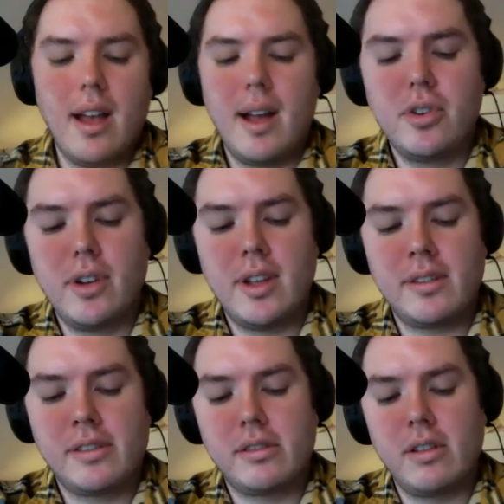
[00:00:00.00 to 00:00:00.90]
curious,
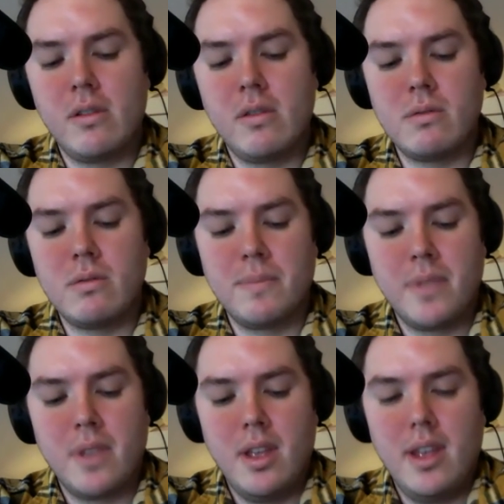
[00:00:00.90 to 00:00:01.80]
so
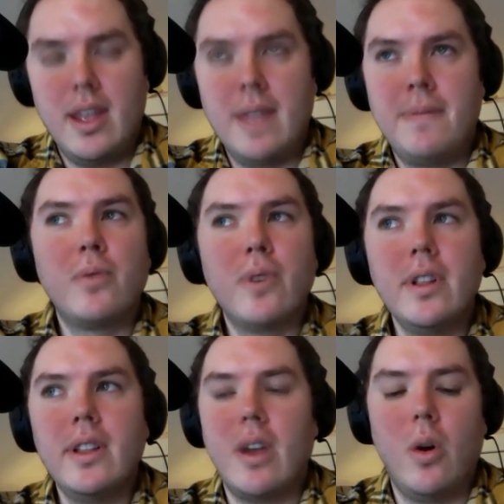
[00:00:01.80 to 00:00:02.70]
if really
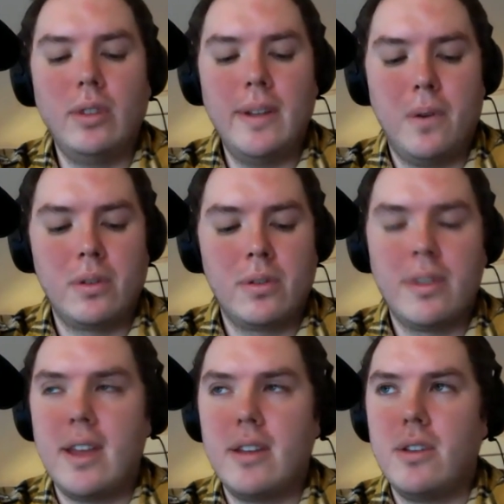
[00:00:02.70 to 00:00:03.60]
the only folder
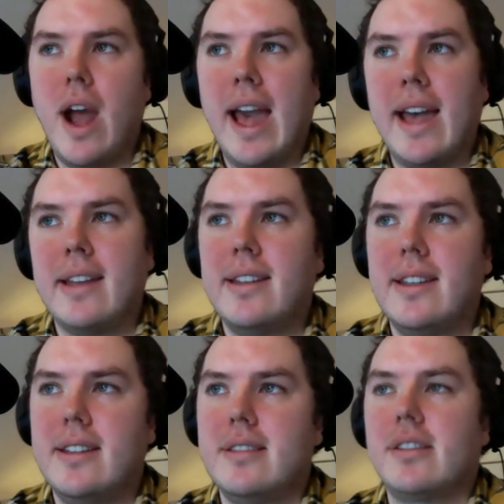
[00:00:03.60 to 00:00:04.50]
that you add
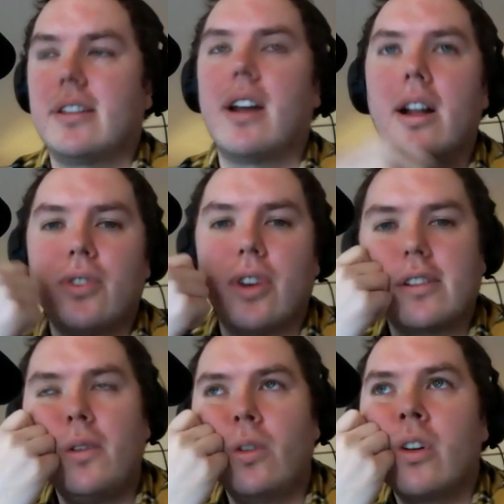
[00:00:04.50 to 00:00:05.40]
is a contracts
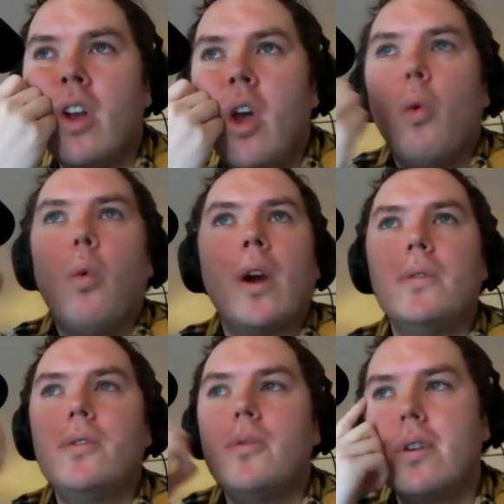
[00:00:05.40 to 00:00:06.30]
folder, where would
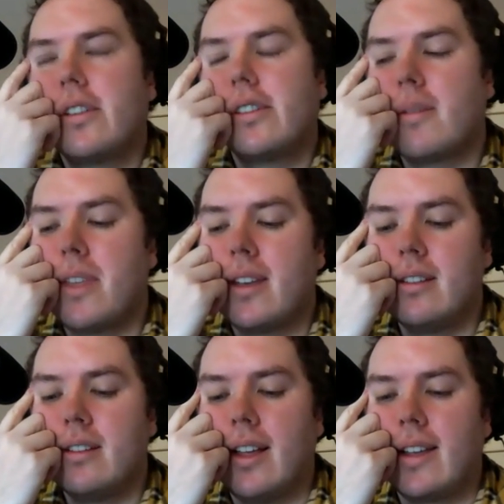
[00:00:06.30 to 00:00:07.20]
you put something
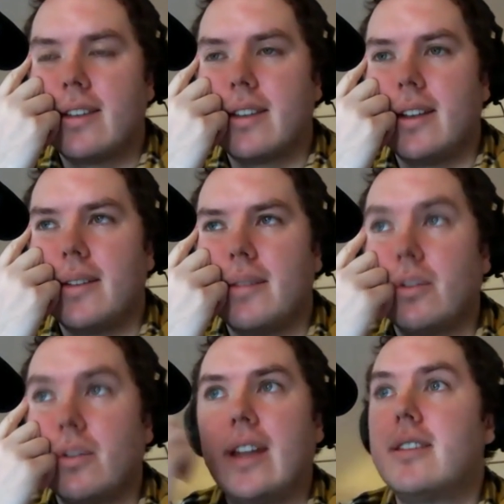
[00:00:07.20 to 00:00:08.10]
like
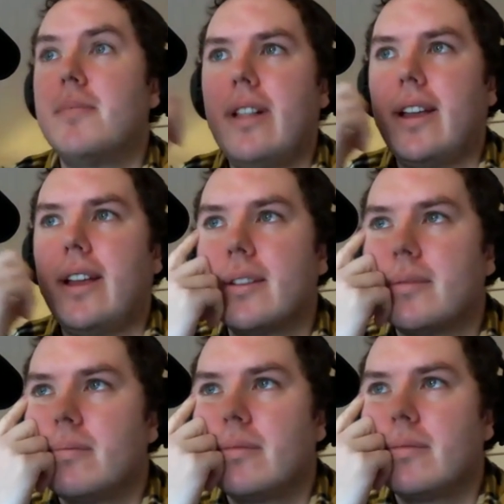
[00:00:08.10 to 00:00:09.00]
related to billing?
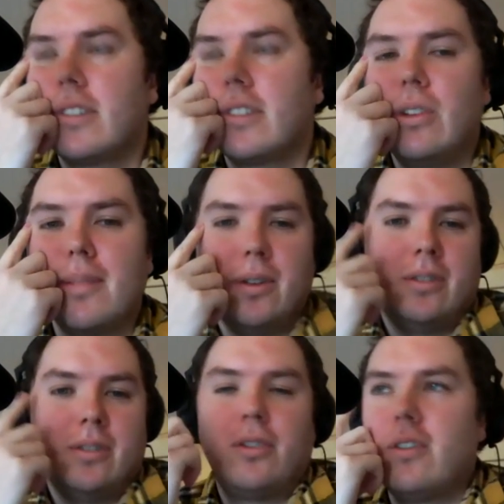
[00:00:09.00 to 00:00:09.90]
So you need to bill
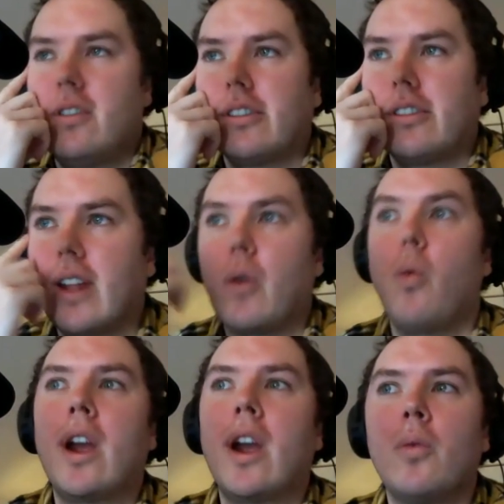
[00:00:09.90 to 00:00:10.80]
your users. Like,
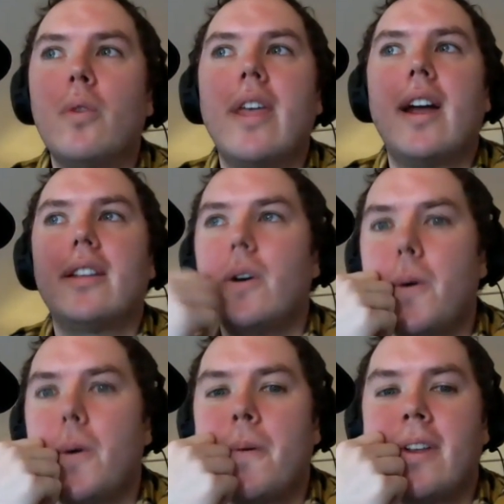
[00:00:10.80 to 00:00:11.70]
where would that
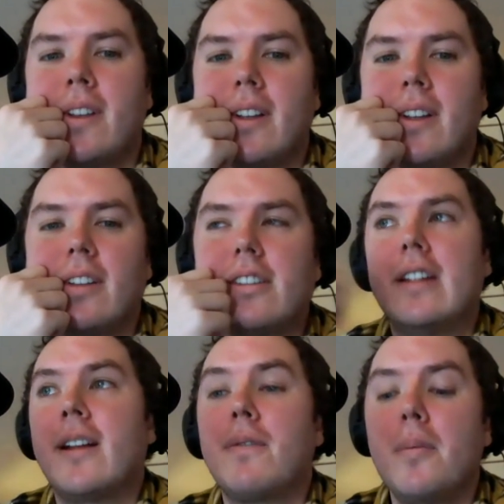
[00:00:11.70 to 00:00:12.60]
go? See,
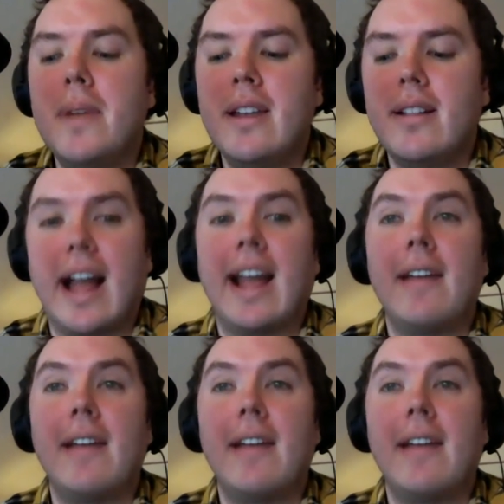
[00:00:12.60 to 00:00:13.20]
like for me, like I have a